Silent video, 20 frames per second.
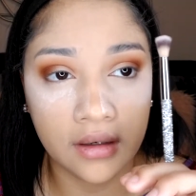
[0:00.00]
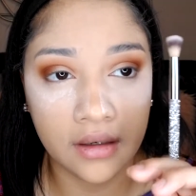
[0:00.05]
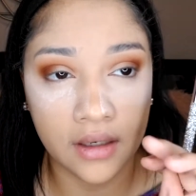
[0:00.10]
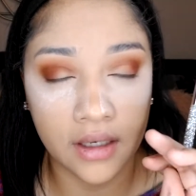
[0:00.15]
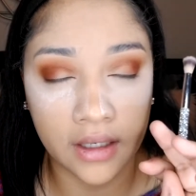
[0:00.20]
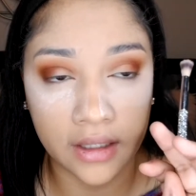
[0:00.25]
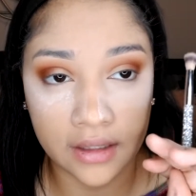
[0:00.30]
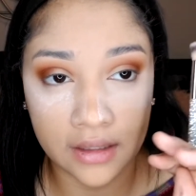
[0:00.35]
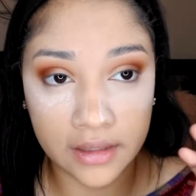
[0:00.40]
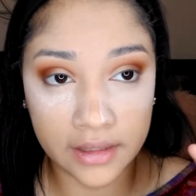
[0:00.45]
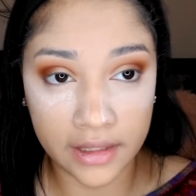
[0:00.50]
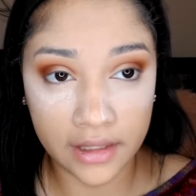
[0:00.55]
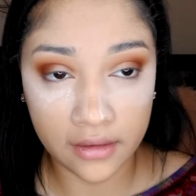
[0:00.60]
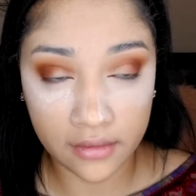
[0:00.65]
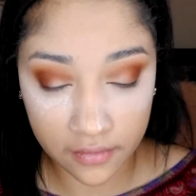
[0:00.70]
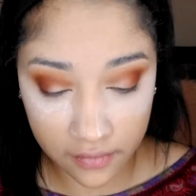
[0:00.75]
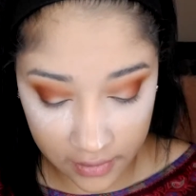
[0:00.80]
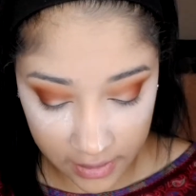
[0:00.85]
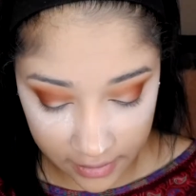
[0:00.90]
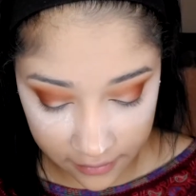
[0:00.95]
a clean
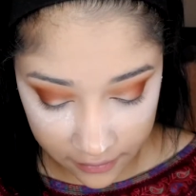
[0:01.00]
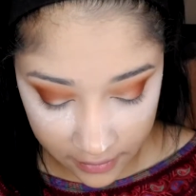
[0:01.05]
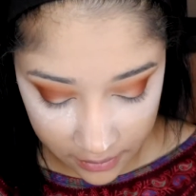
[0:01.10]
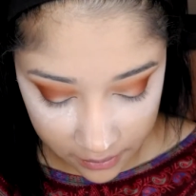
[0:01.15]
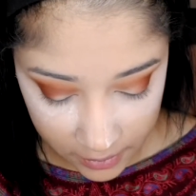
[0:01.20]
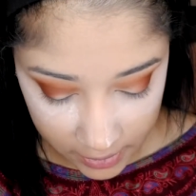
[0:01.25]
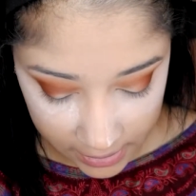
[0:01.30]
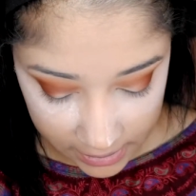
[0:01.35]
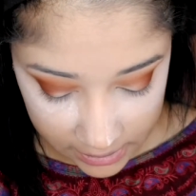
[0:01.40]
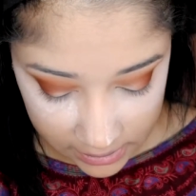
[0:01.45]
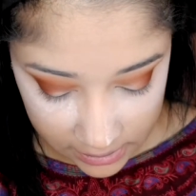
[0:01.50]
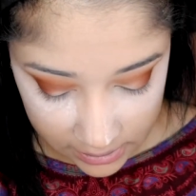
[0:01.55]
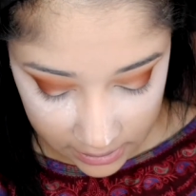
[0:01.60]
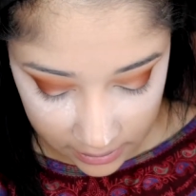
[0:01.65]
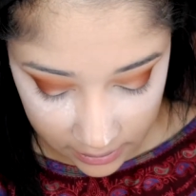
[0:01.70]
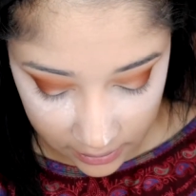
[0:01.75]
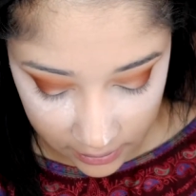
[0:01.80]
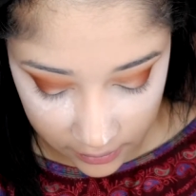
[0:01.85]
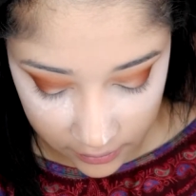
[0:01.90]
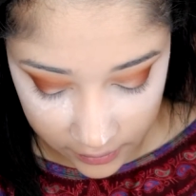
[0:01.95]
fluffy brush
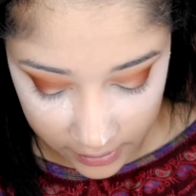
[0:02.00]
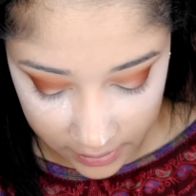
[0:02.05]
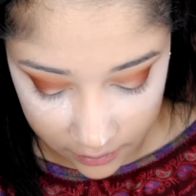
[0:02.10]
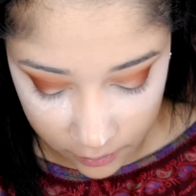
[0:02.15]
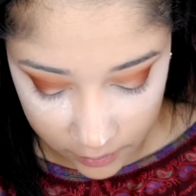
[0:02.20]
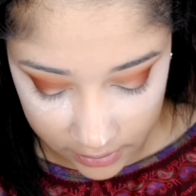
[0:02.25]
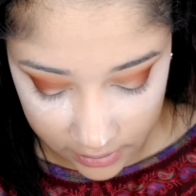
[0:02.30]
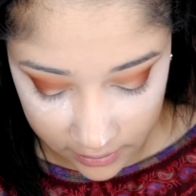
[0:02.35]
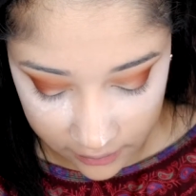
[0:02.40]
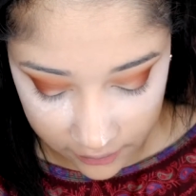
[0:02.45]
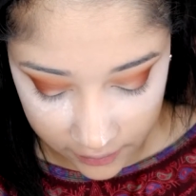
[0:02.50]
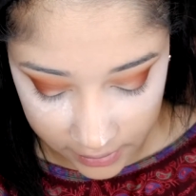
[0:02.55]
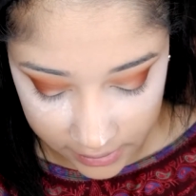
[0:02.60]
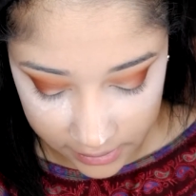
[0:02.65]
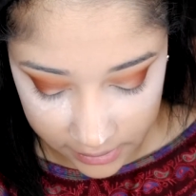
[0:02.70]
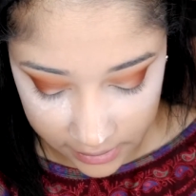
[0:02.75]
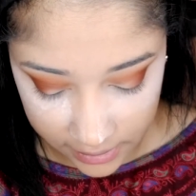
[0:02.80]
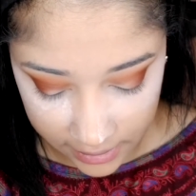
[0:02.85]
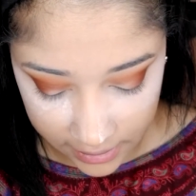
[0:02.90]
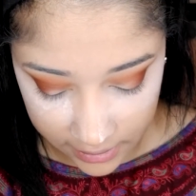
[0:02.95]
and go in with the
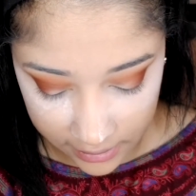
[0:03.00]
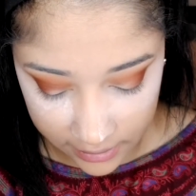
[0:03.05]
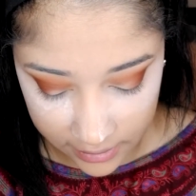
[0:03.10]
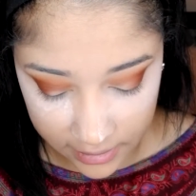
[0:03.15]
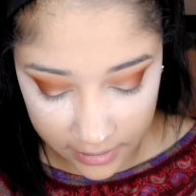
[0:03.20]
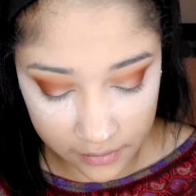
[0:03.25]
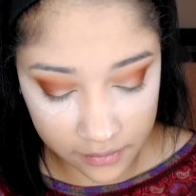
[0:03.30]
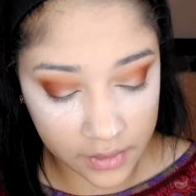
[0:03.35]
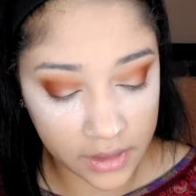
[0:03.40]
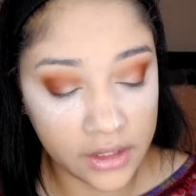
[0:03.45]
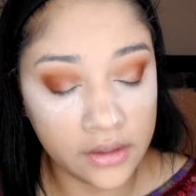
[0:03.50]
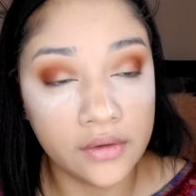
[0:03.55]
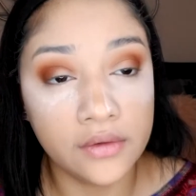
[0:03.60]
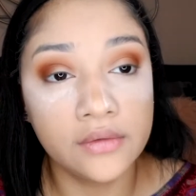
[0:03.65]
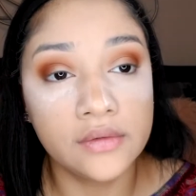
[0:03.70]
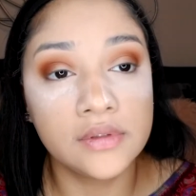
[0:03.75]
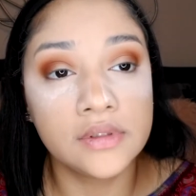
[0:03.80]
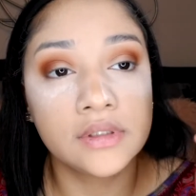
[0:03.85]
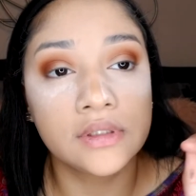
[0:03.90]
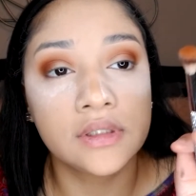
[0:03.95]
first color that we
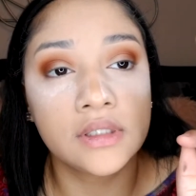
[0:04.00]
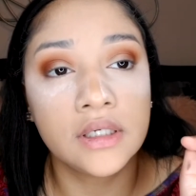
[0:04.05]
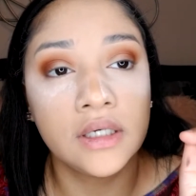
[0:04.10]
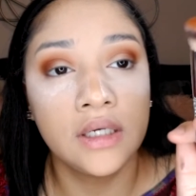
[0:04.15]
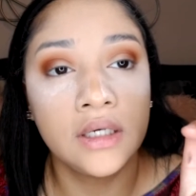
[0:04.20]
used